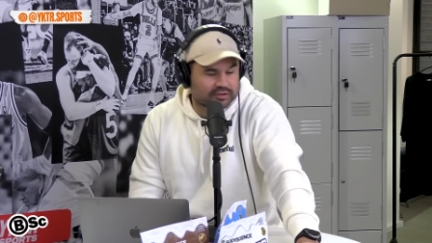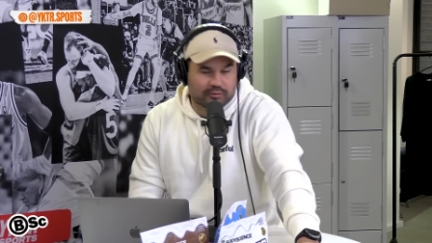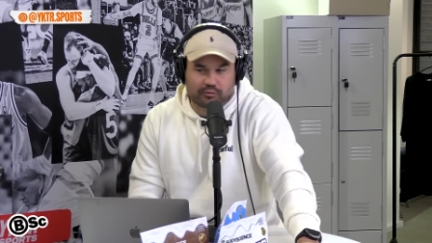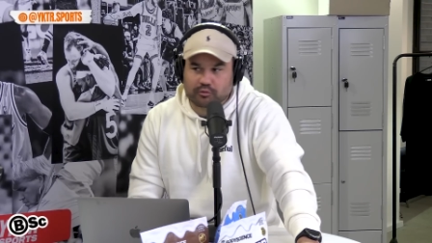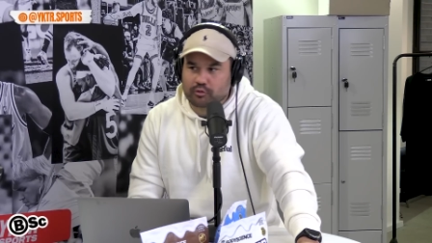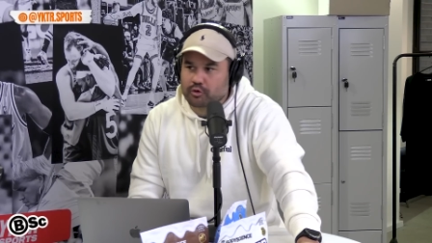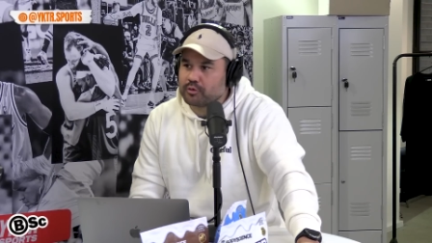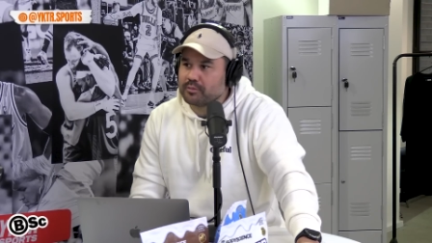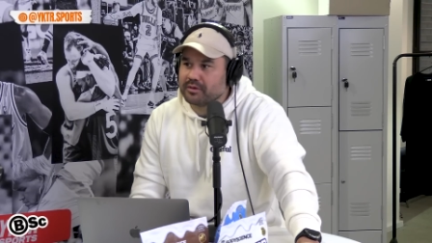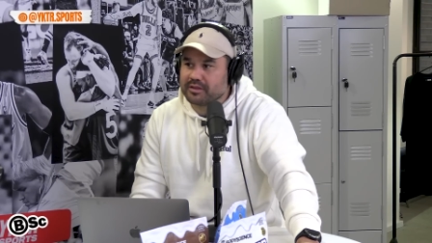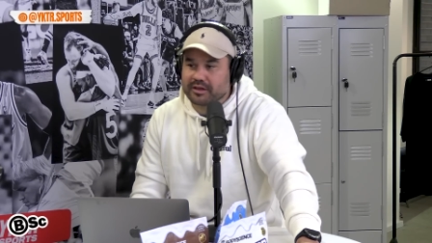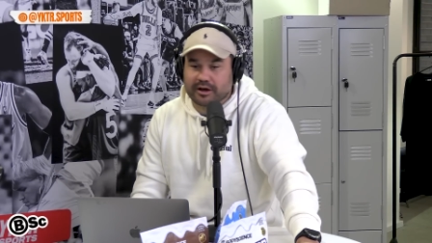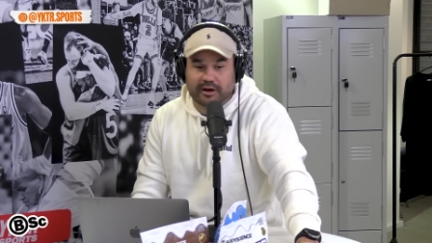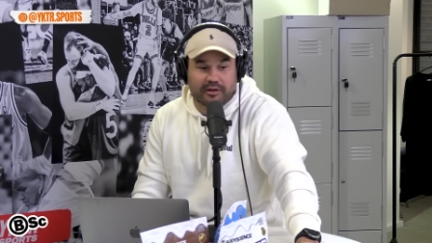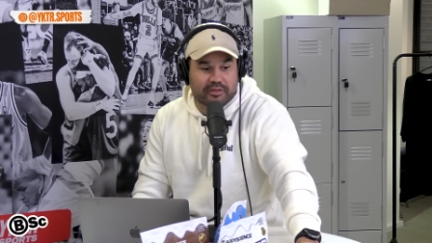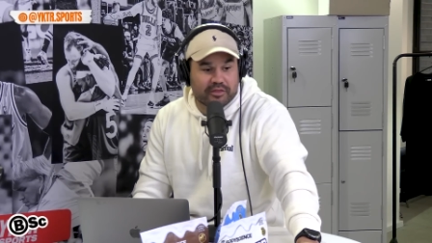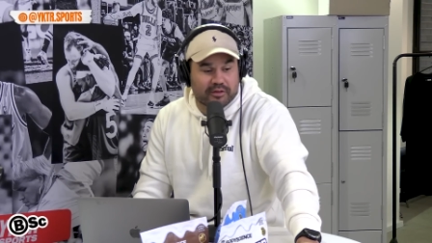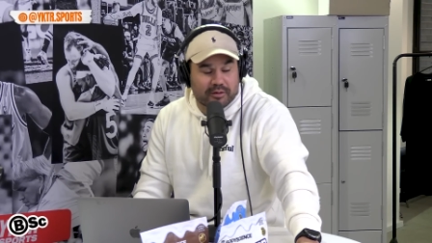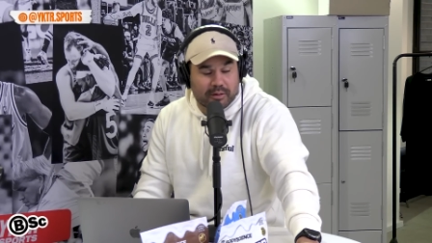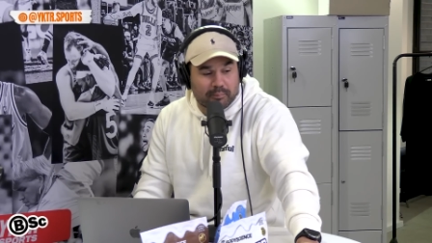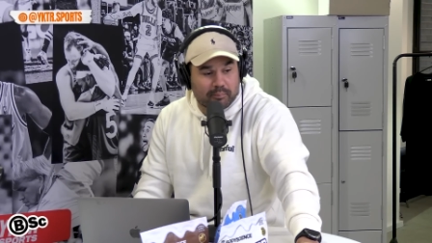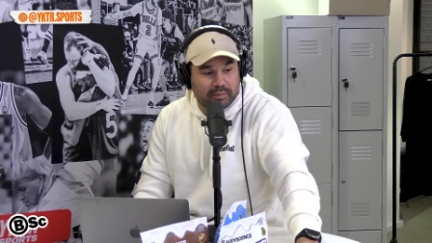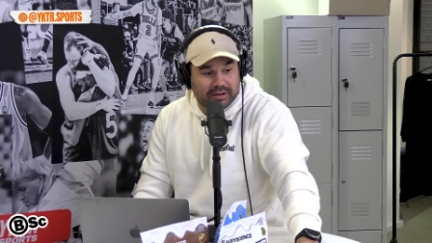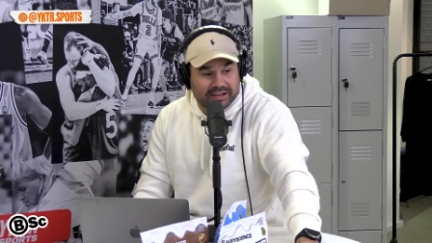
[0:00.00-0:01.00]
a rumor
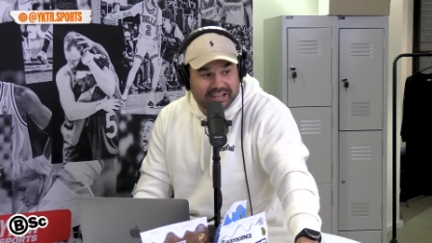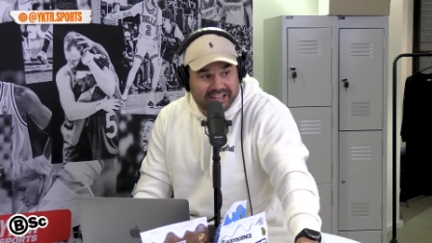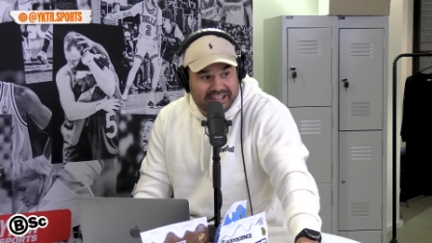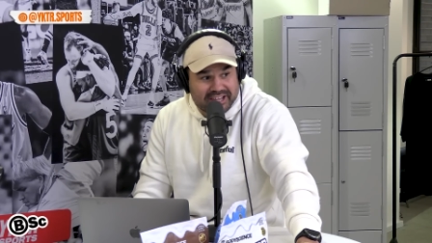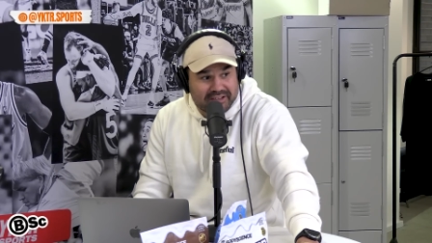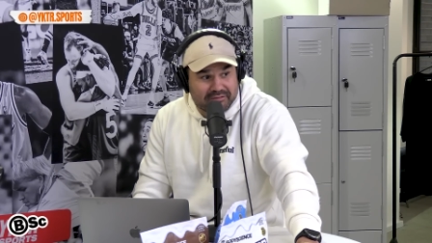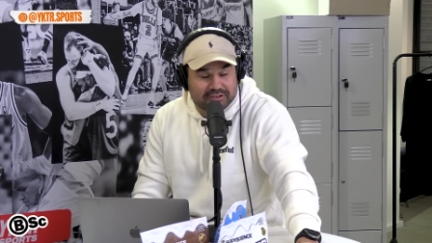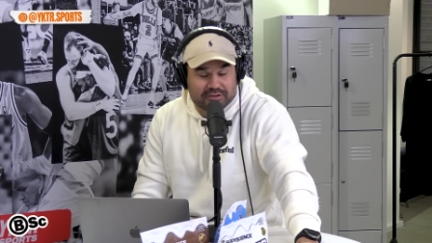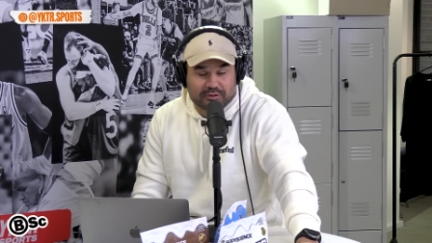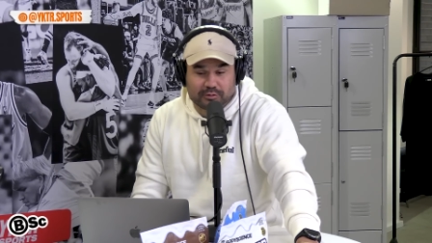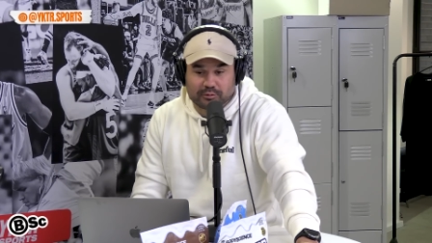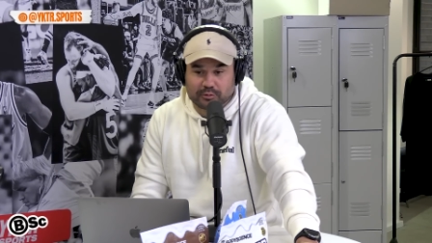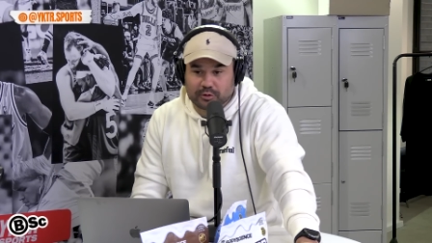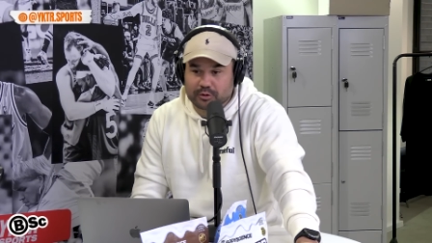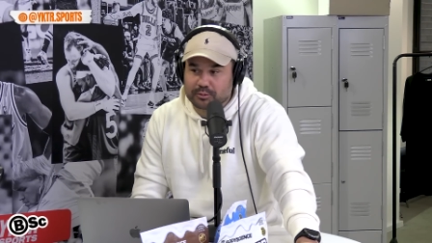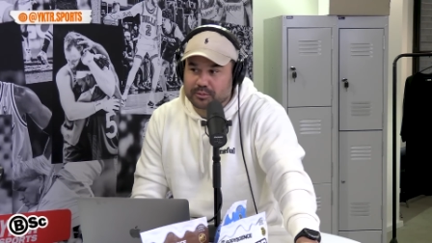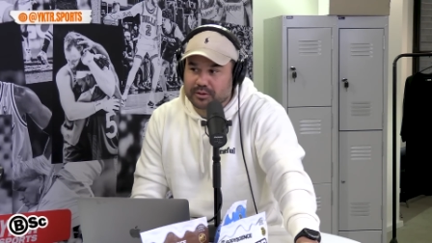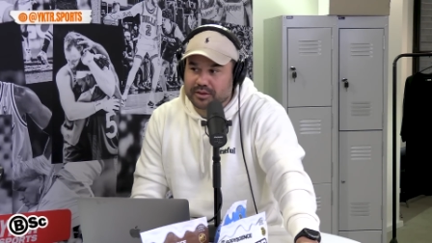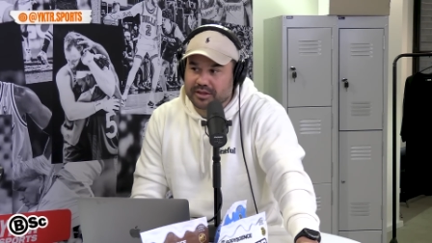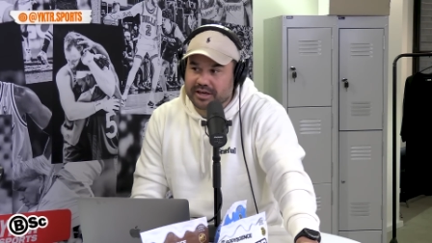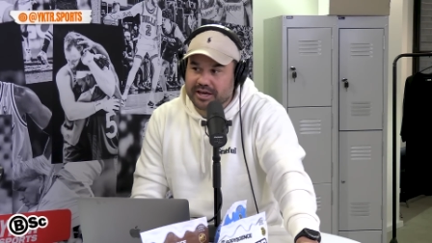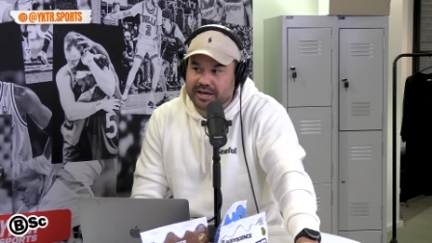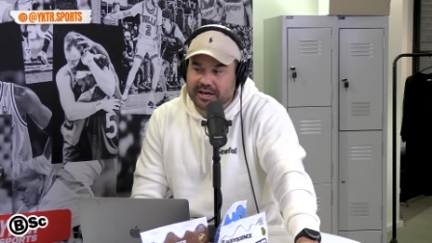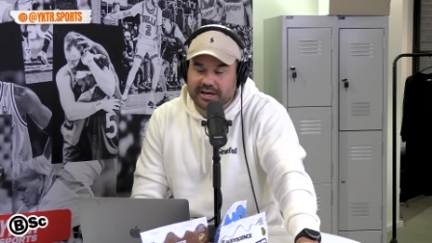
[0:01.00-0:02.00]
that I believe it's a rumor
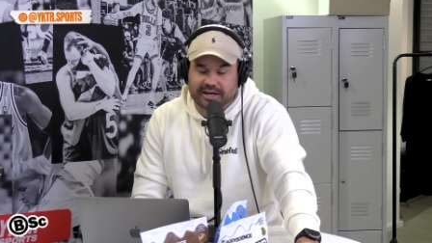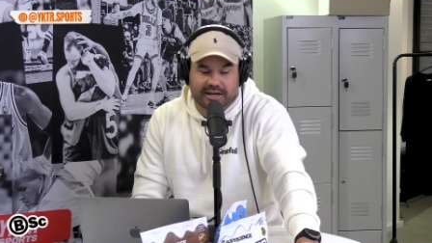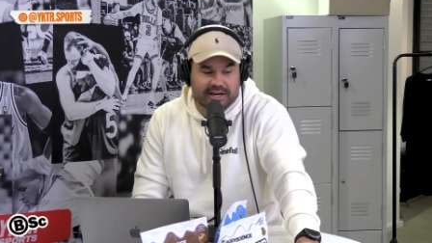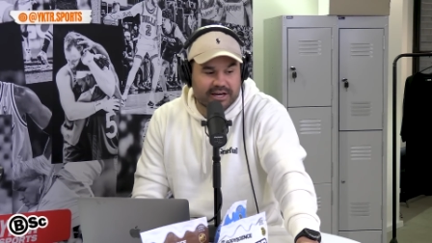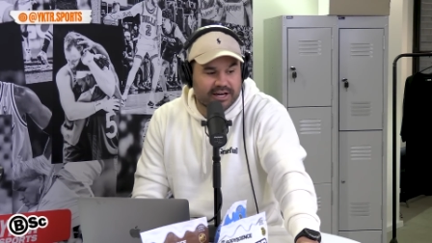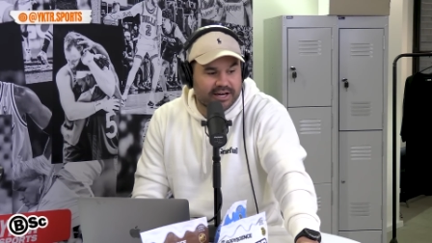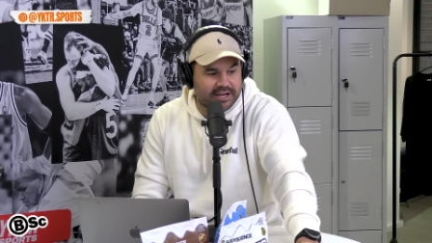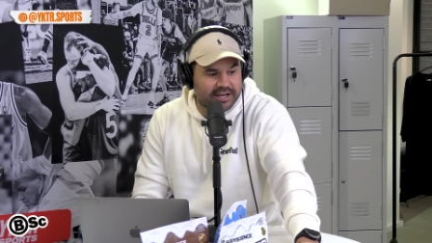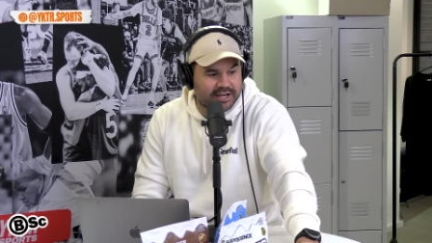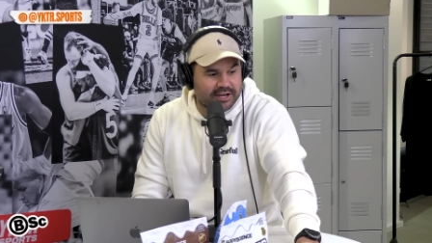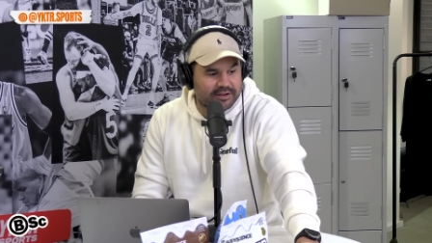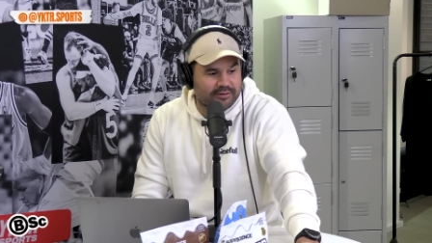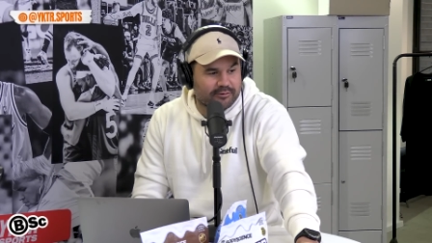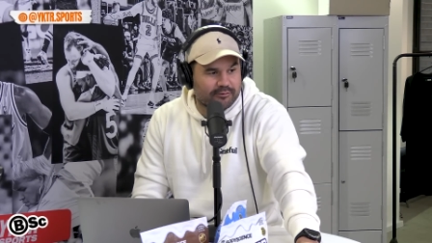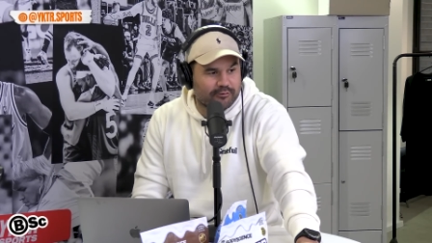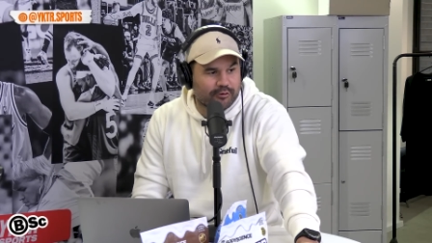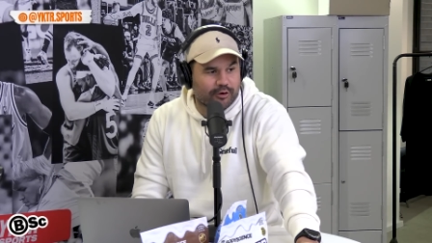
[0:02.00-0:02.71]
that